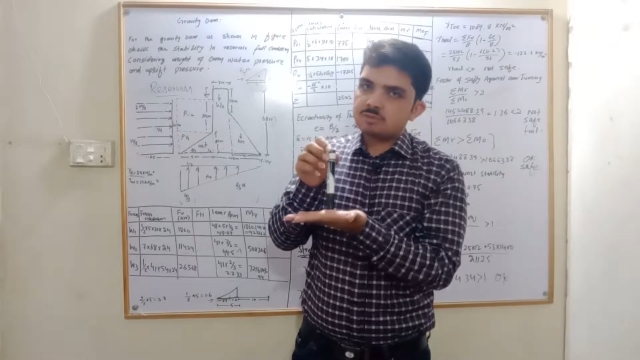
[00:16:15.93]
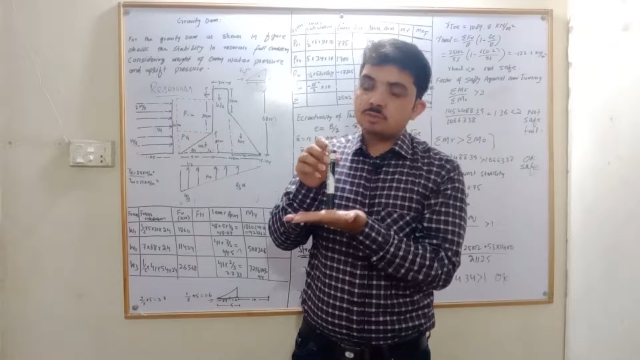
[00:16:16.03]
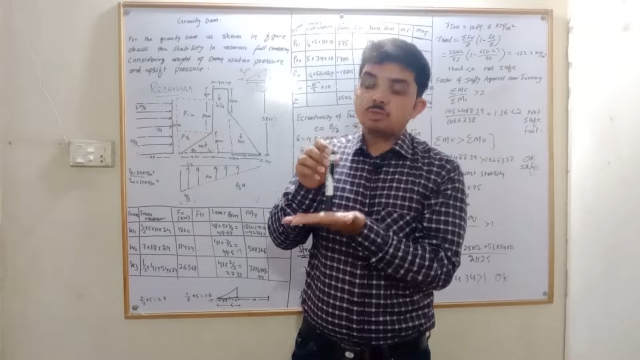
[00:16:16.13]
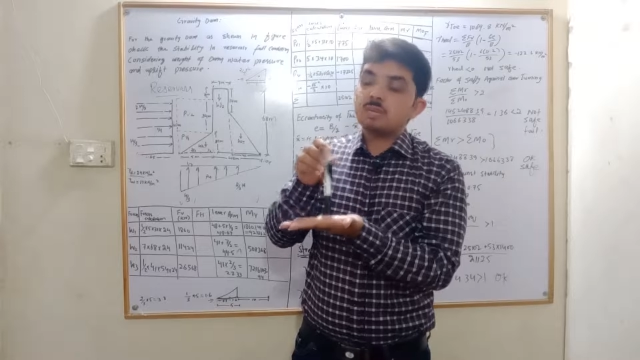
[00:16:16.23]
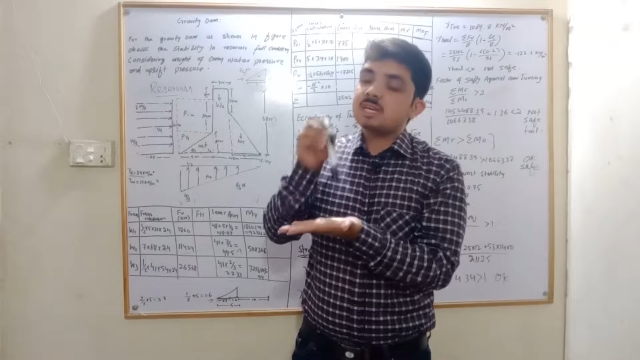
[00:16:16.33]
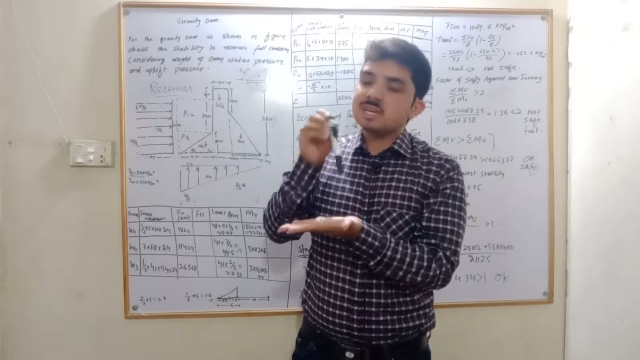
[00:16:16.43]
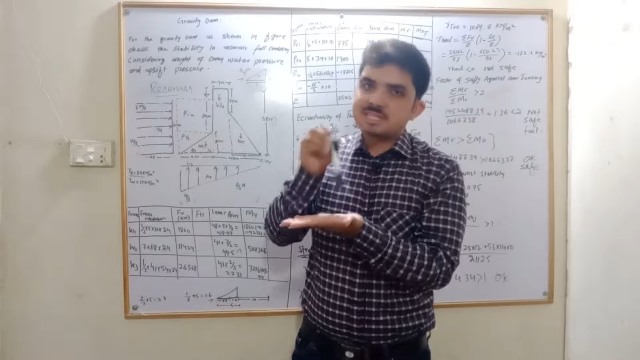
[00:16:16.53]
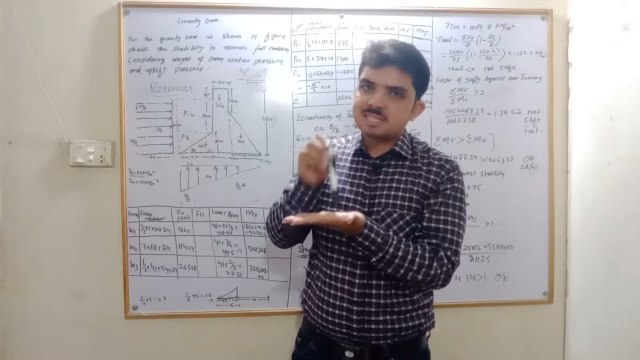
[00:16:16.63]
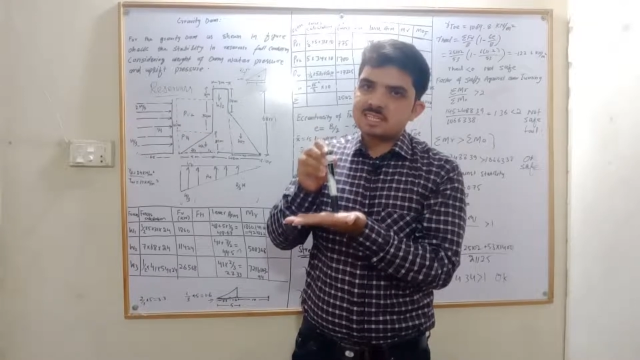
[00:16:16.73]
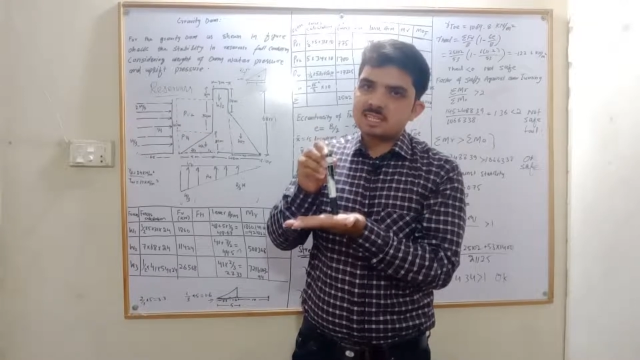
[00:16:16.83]
sorry,
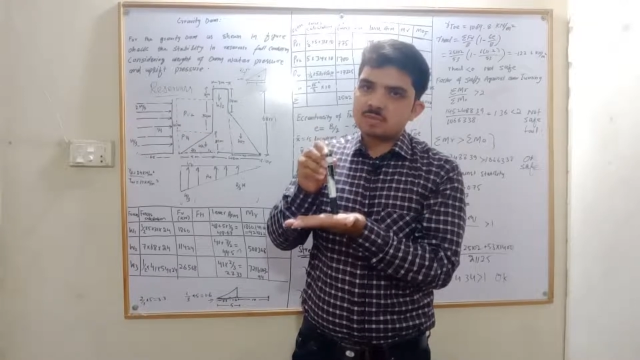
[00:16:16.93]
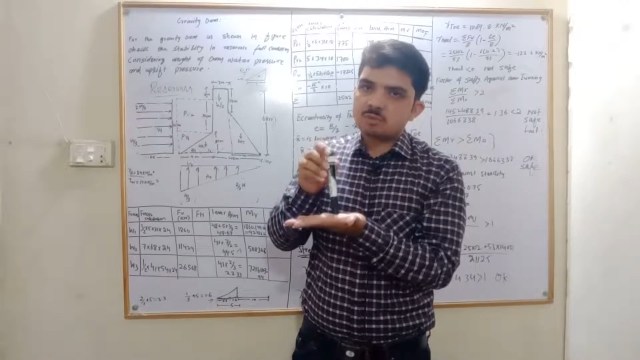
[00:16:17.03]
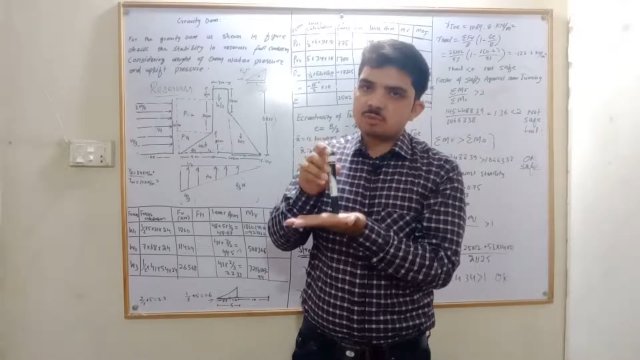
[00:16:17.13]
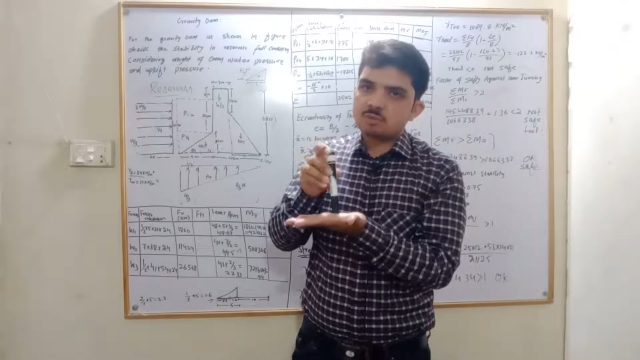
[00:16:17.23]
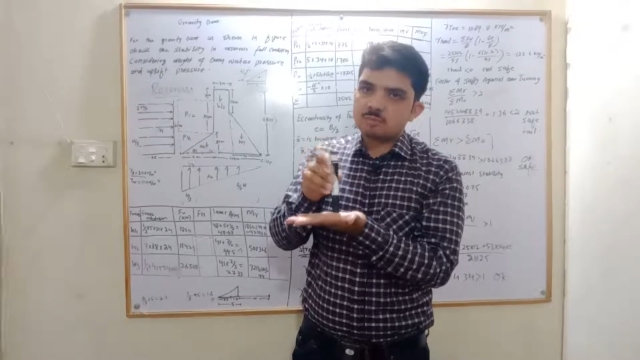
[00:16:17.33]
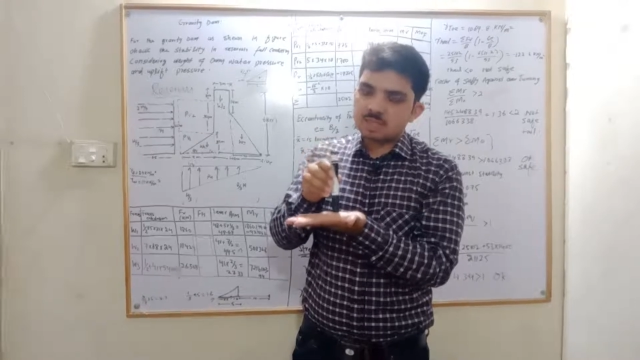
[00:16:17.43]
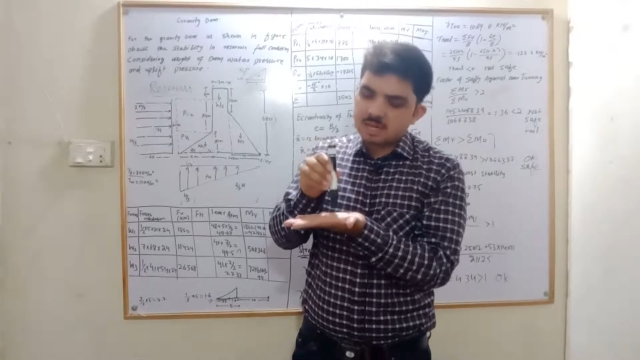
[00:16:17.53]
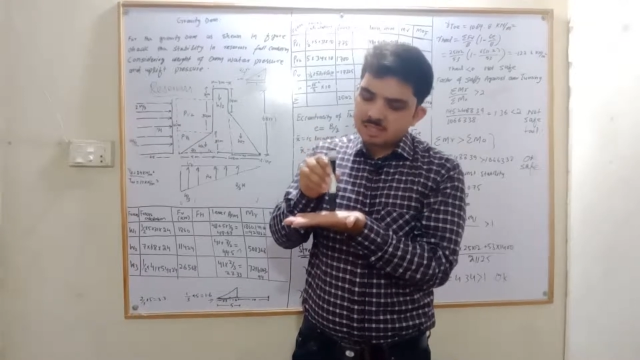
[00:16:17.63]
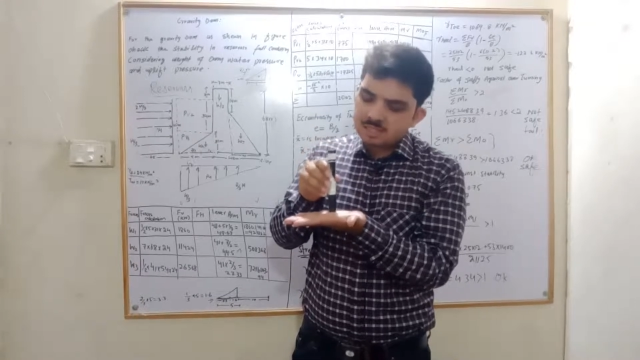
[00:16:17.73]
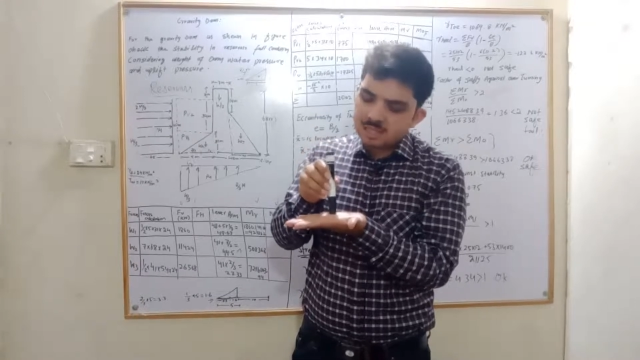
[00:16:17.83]
concentric load,
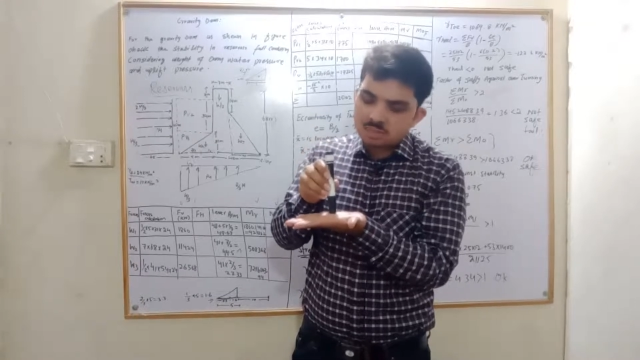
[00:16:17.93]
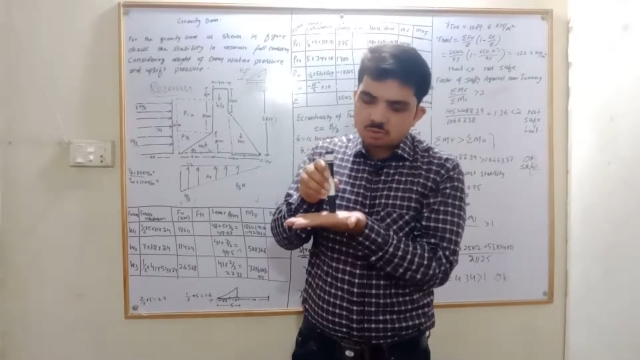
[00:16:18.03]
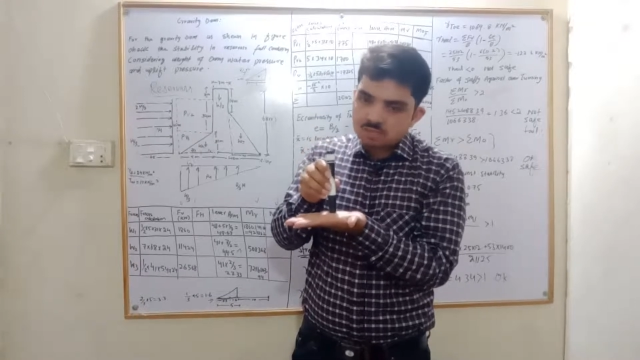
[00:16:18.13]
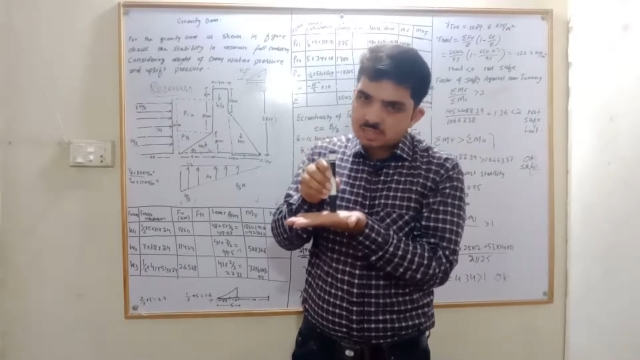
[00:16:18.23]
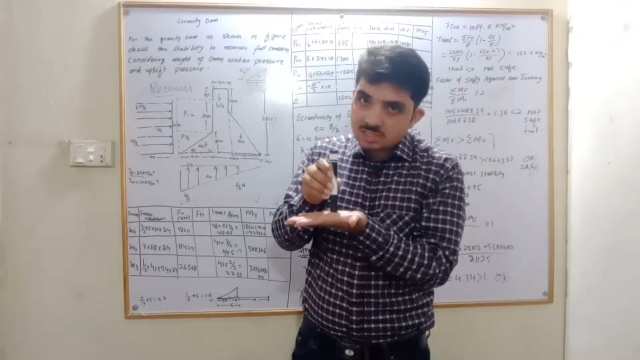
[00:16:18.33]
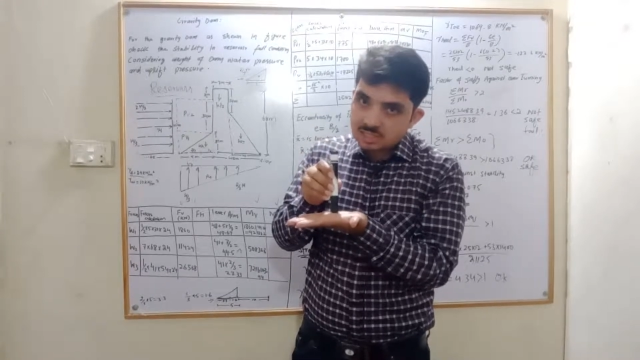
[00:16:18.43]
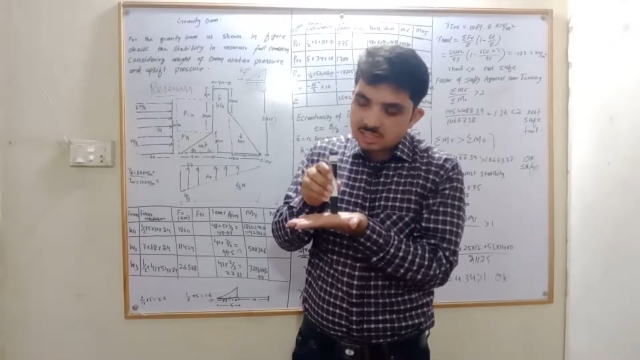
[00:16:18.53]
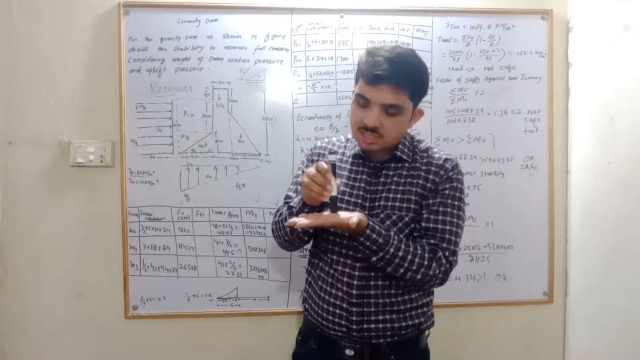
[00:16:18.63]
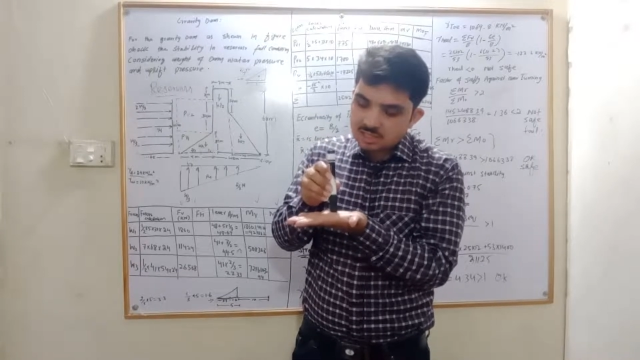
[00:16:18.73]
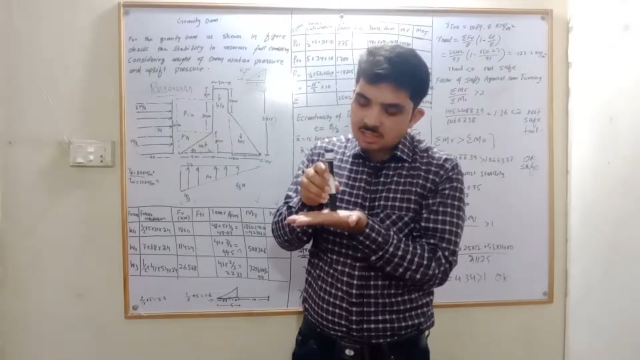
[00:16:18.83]
because there is no
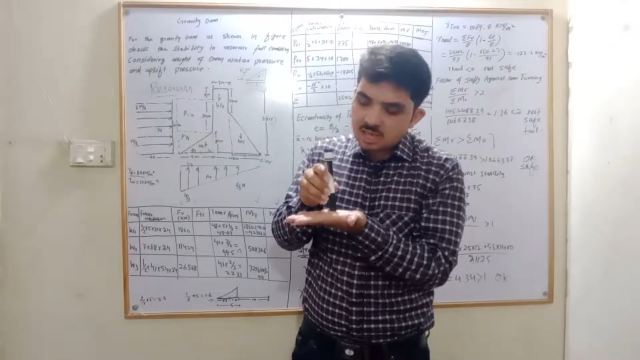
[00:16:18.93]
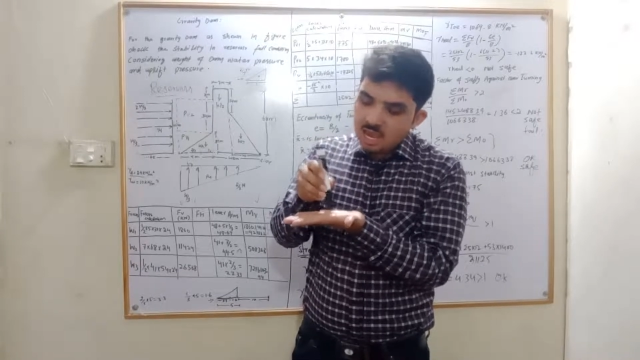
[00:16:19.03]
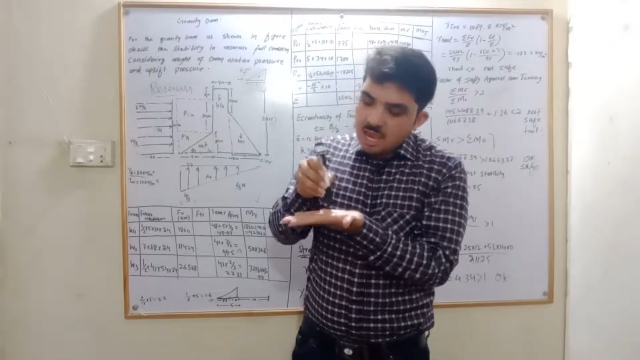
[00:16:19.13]
eccentricity.